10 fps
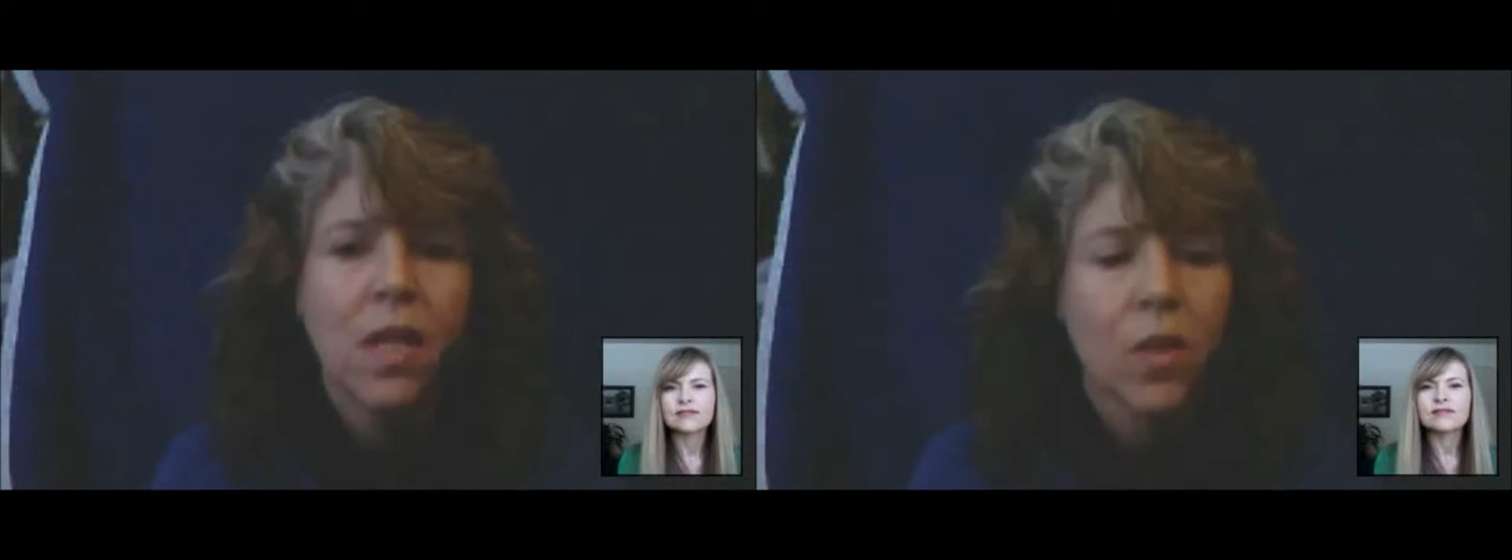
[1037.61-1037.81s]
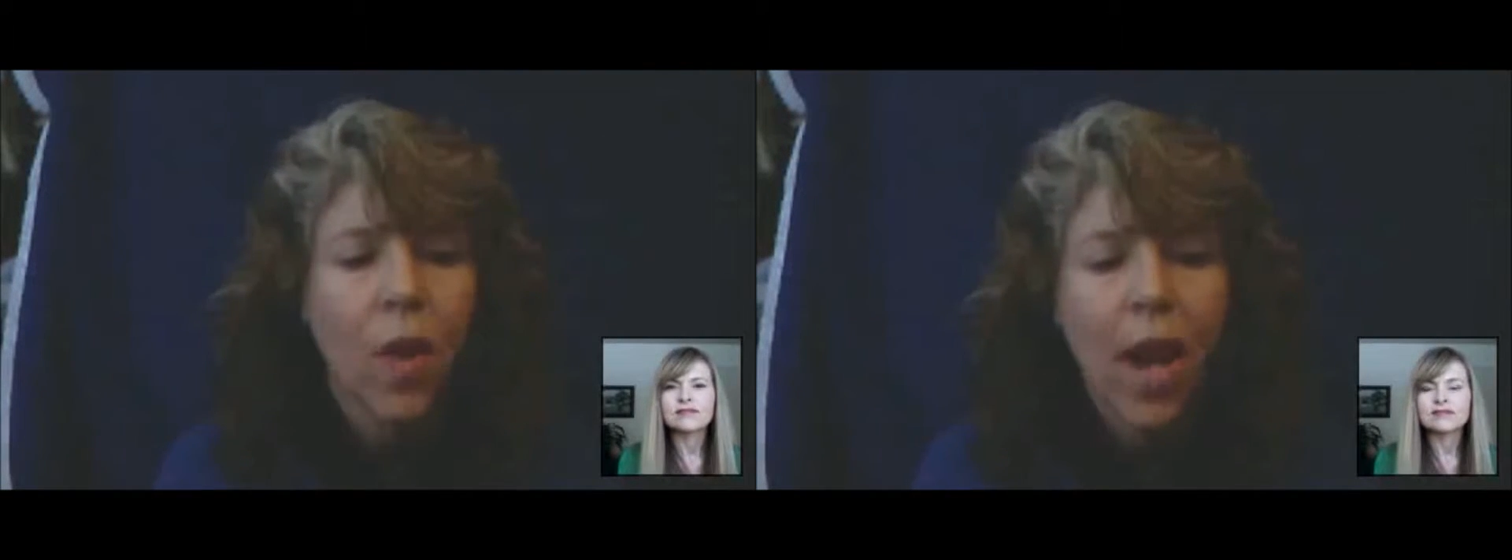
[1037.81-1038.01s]

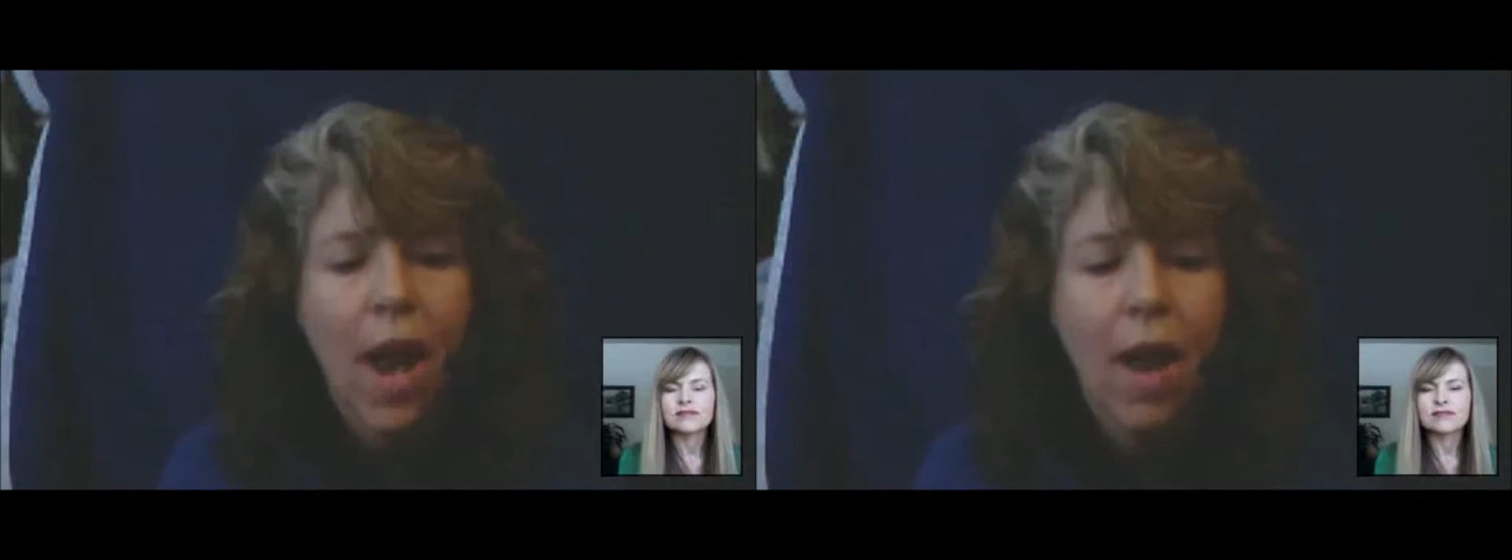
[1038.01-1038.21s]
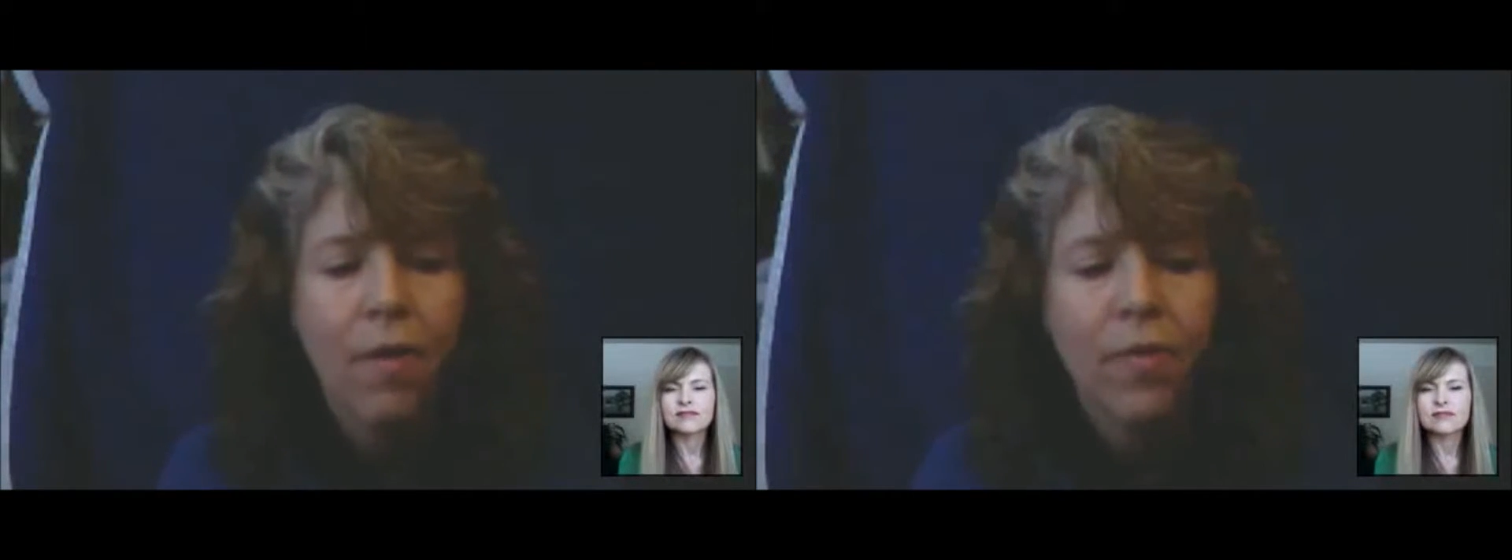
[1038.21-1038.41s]
So I
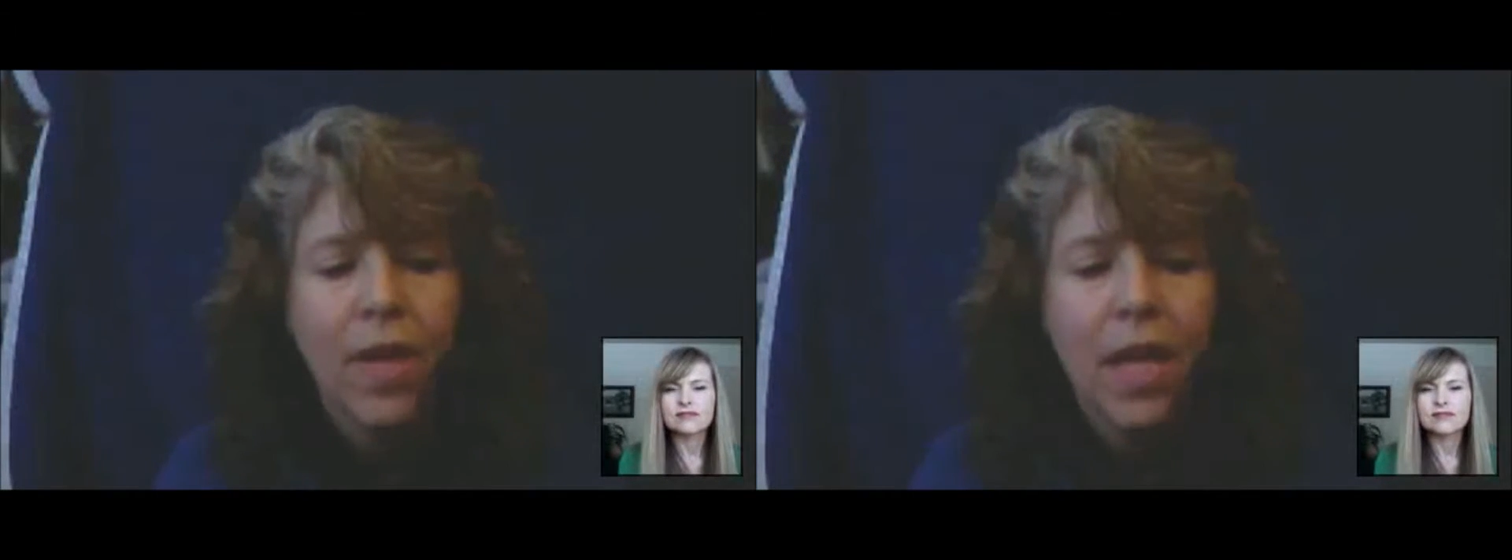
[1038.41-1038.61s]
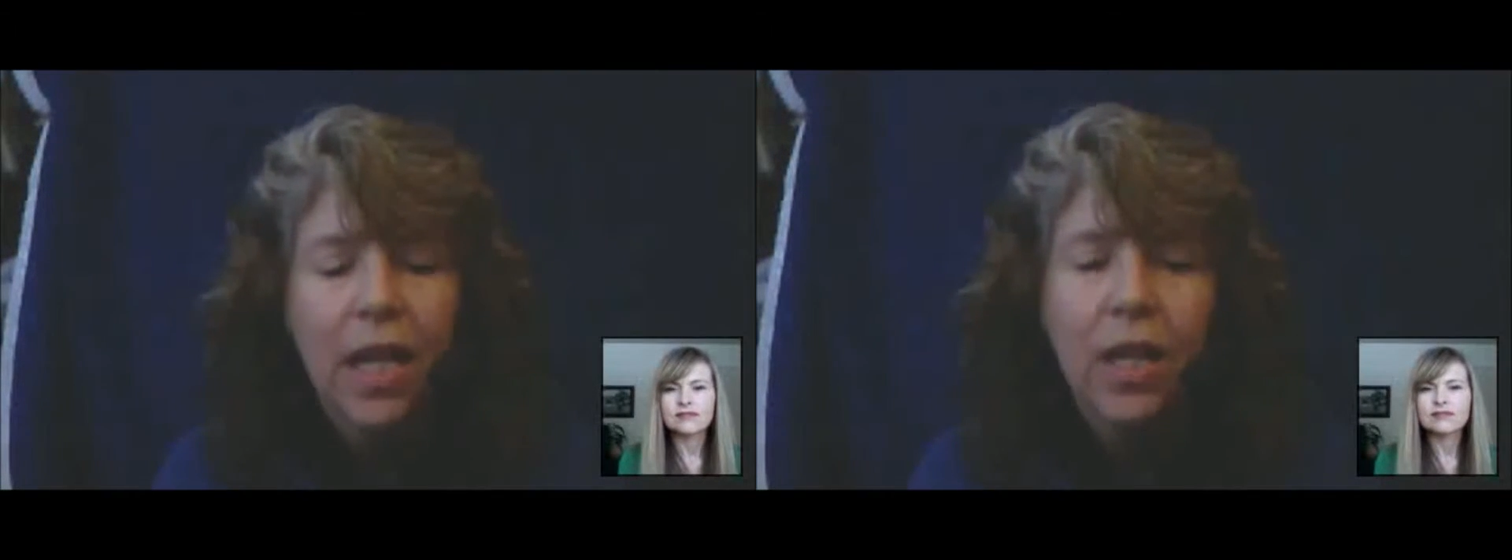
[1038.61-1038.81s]
have
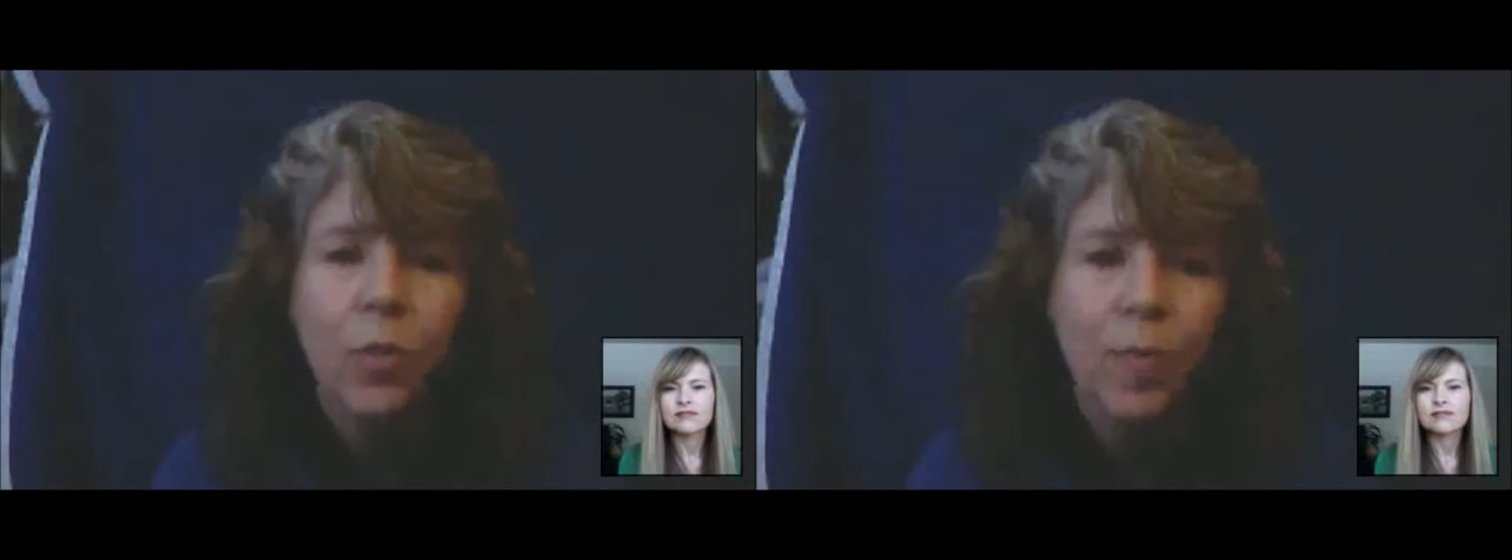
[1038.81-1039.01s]
inner